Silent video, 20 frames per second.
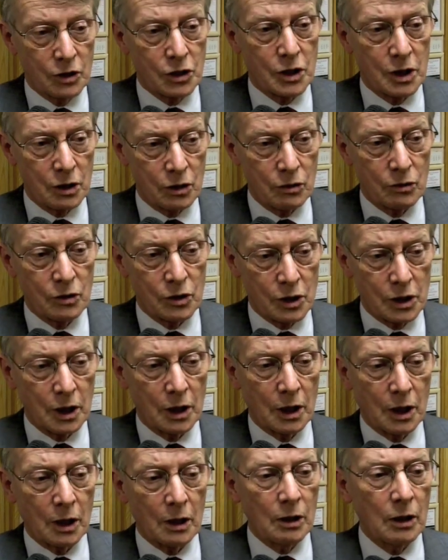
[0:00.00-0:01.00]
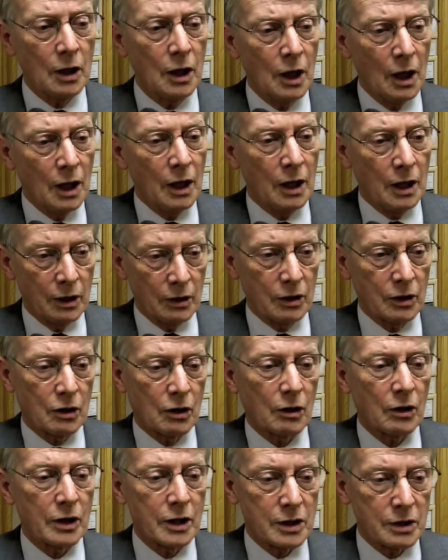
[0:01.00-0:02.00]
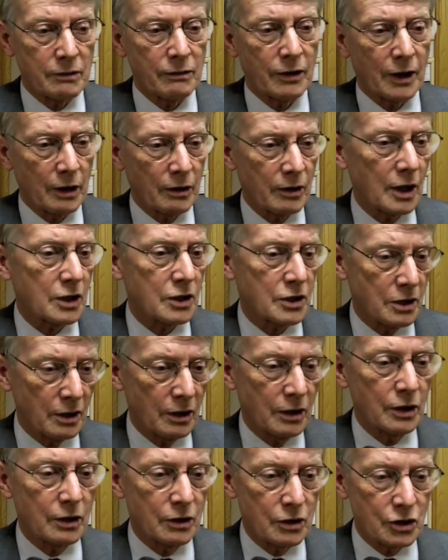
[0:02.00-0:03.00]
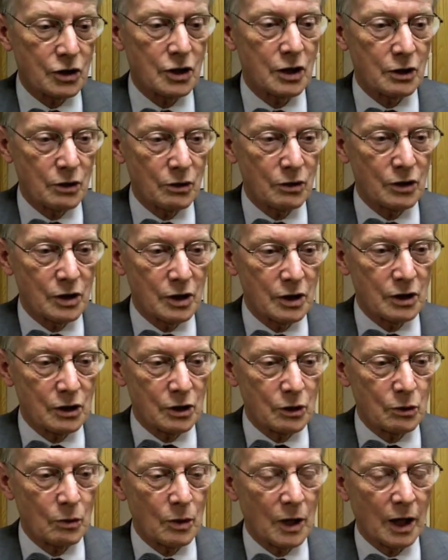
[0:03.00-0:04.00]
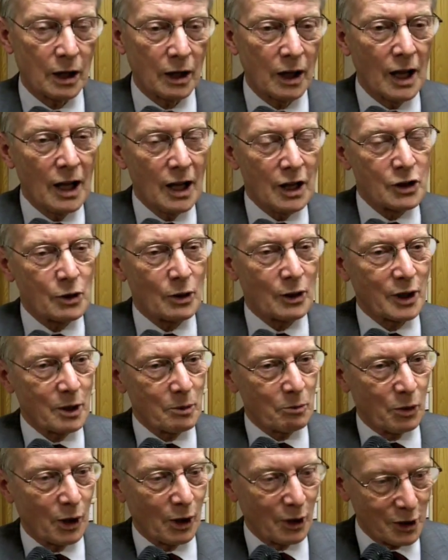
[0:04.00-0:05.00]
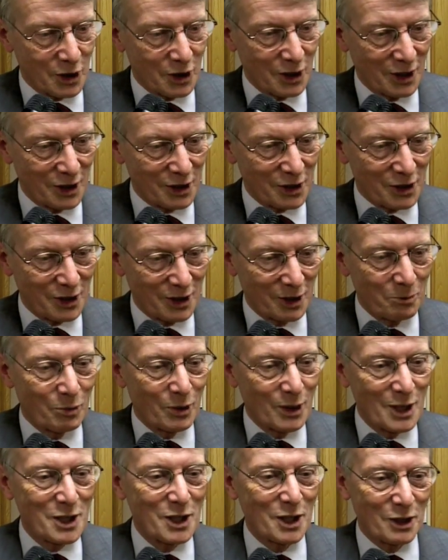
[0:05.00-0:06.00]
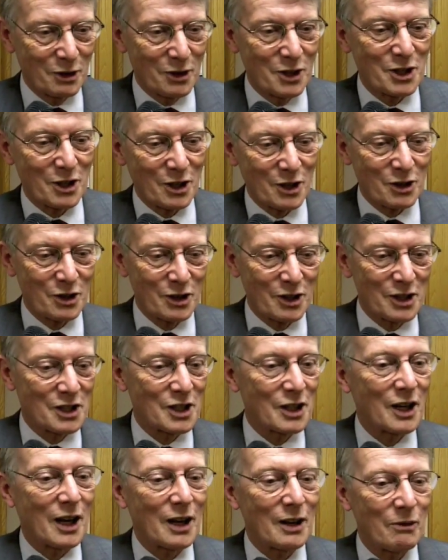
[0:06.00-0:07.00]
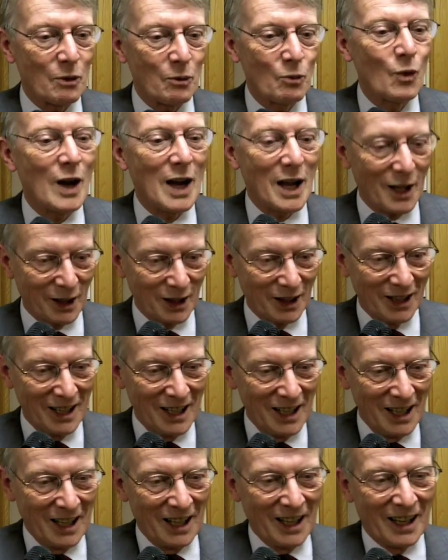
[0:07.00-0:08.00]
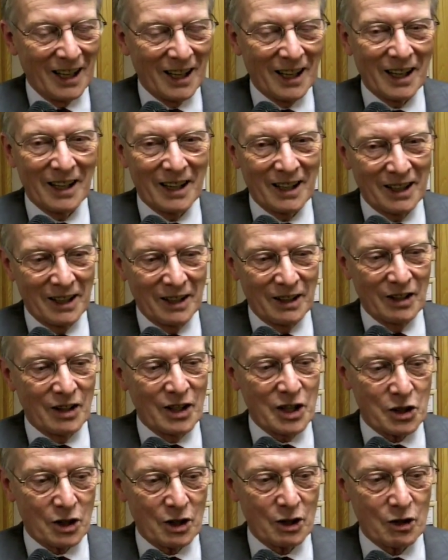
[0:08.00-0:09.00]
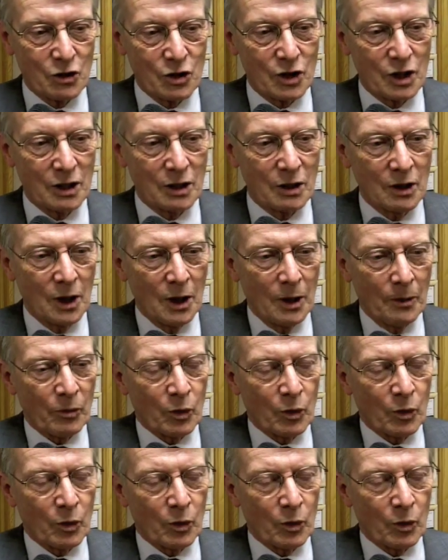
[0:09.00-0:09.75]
constituency, and I hear that colleagues have found that in other constituencies as well. So I think politics and political discussion is alive and well in this country, and